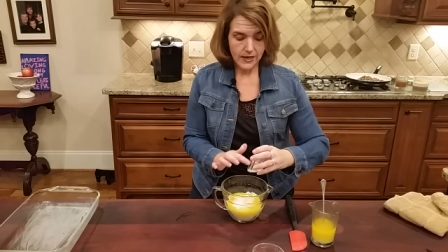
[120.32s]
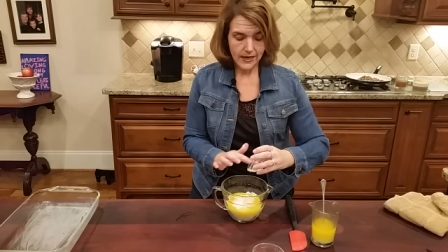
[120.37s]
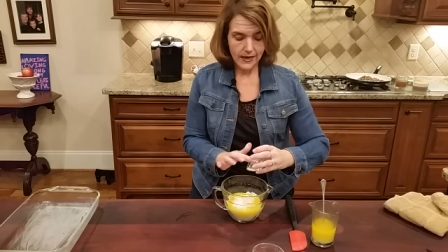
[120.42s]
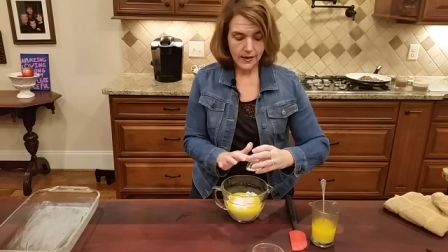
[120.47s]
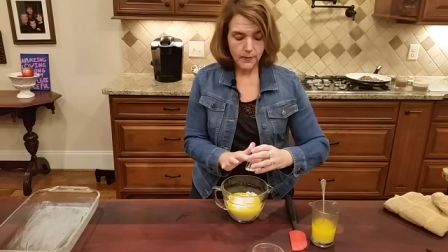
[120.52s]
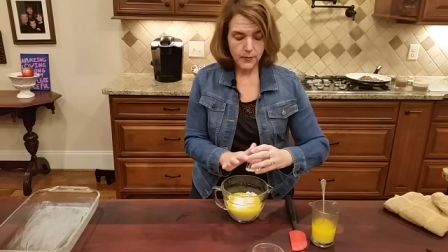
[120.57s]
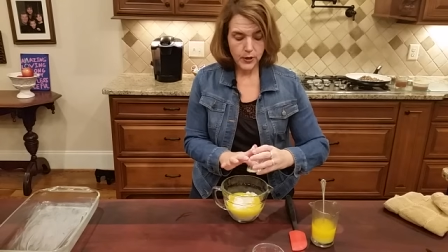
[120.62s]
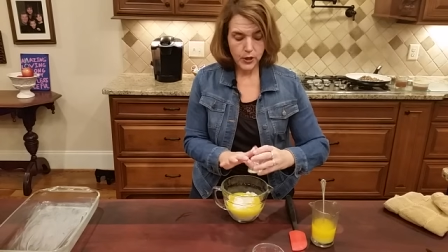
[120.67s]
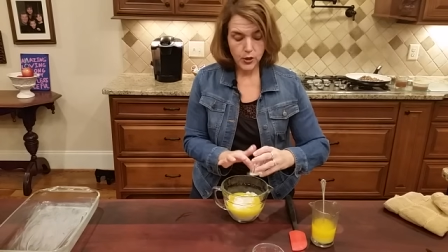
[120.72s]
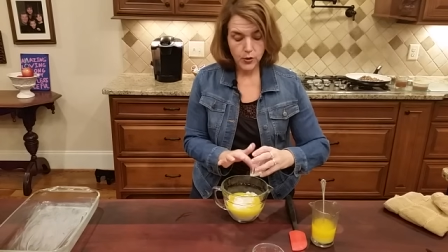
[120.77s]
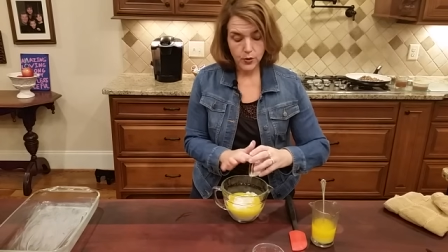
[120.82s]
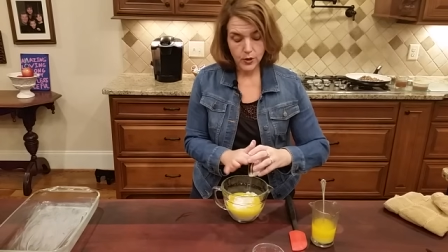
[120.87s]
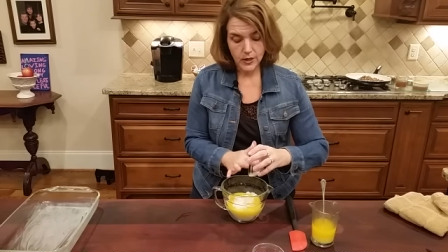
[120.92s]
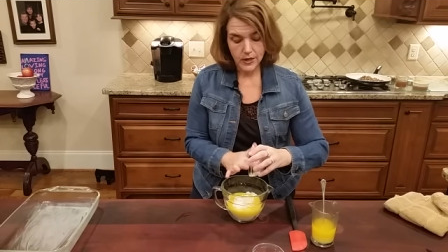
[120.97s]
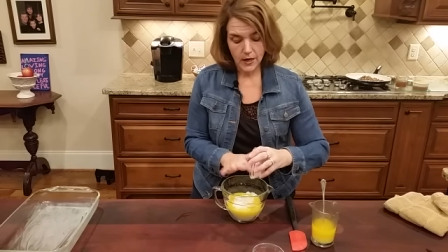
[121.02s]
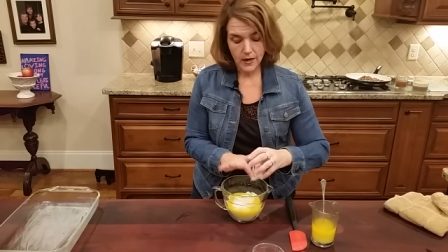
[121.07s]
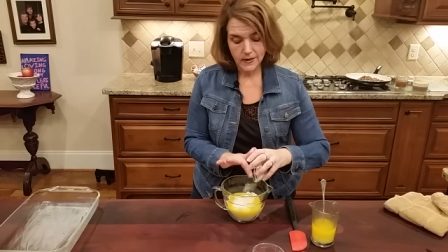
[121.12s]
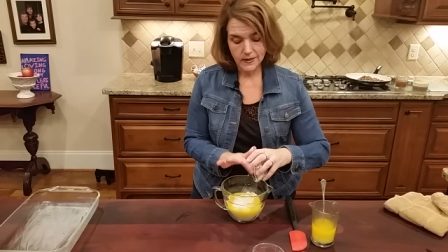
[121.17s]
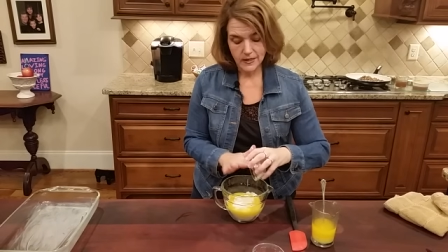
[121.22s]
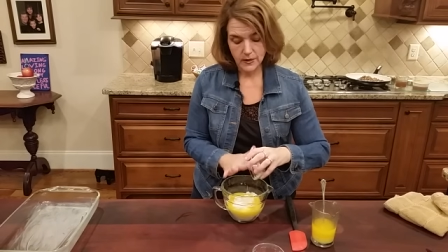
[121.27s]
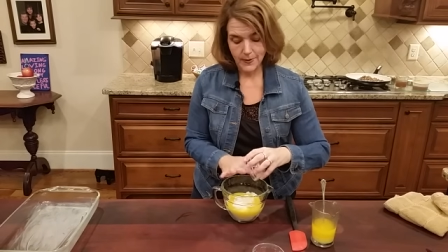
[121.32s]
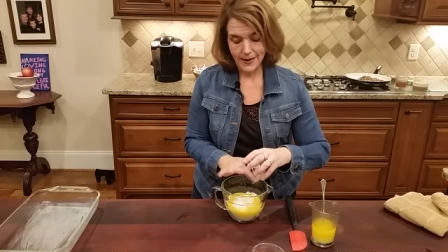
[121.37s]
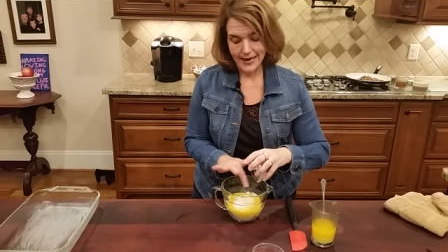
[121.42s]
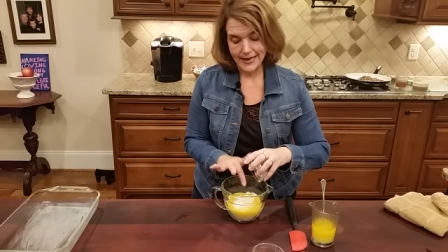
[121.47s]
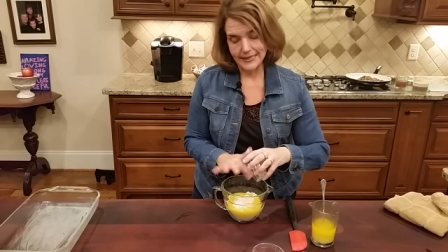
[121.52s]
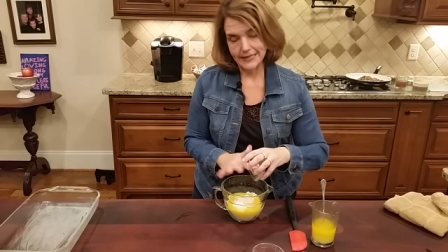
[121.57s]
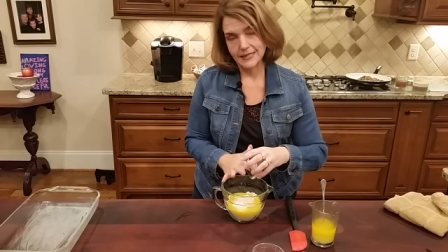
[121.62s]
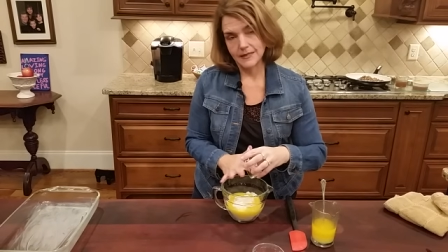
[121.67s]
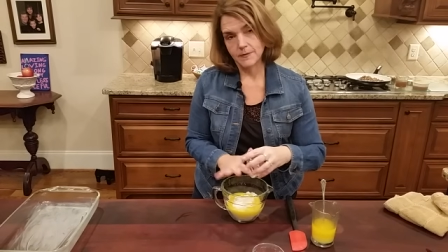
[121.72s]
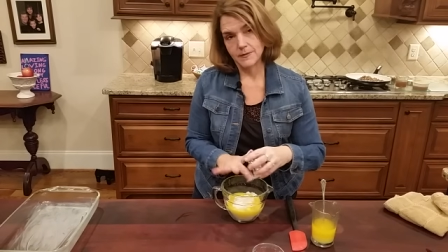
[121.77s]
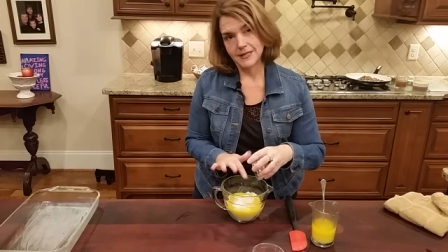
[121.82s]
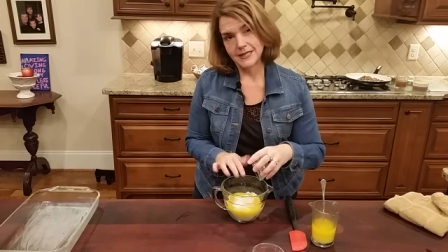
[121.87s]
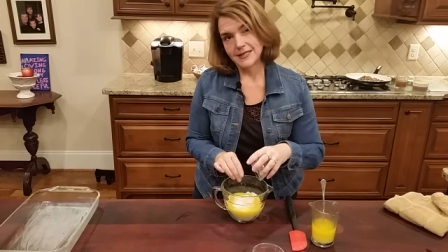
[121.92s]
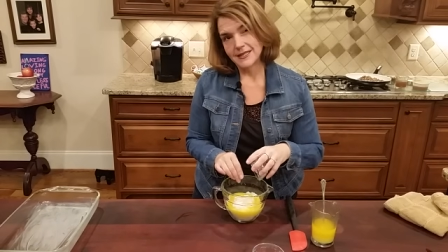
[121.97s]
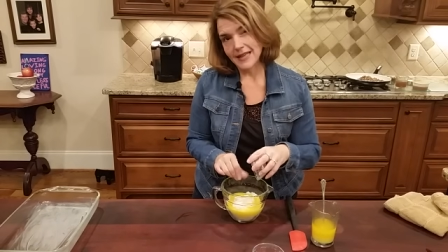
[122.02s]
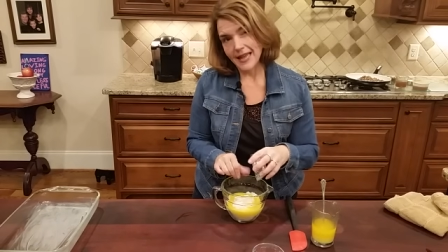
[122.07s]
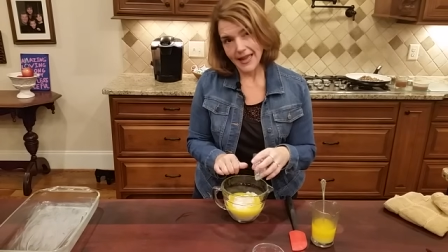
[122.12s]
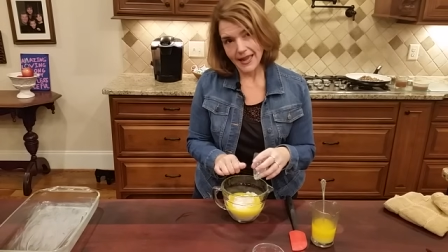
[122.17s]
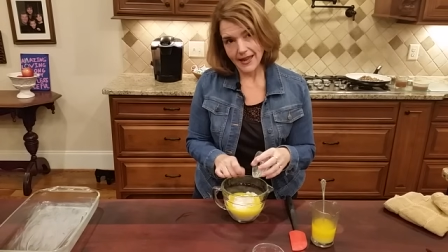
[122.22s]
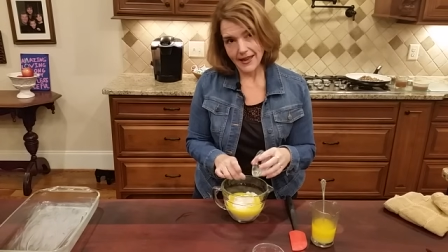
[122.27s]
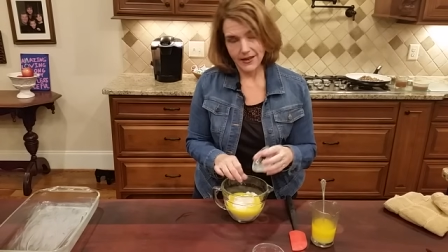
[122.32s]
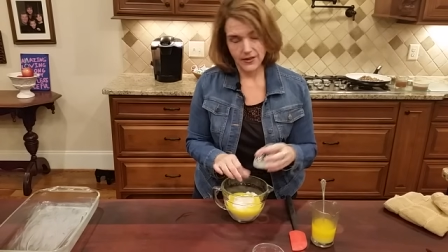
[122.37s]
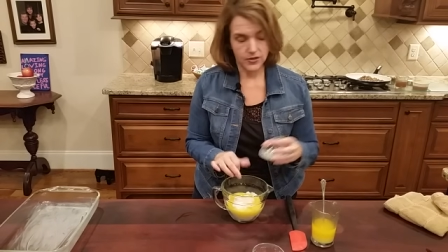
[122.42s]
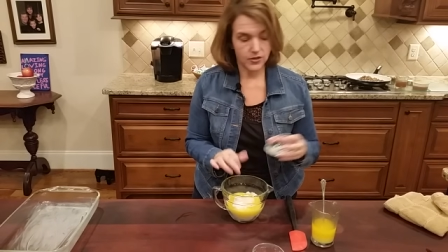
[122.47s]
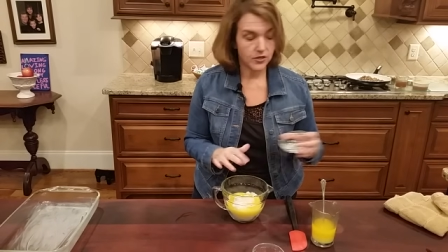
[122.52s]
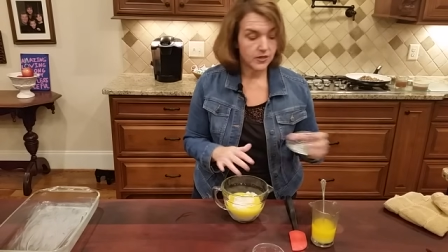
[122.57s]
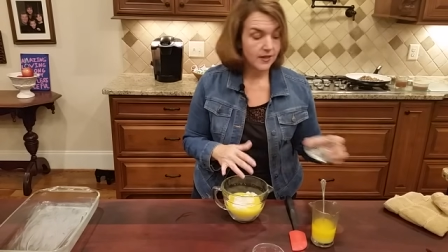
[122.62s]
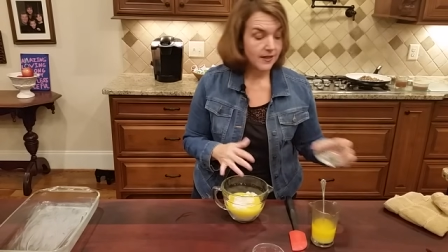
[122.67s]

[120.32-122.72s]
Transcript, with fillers: in it, but you could also add some sage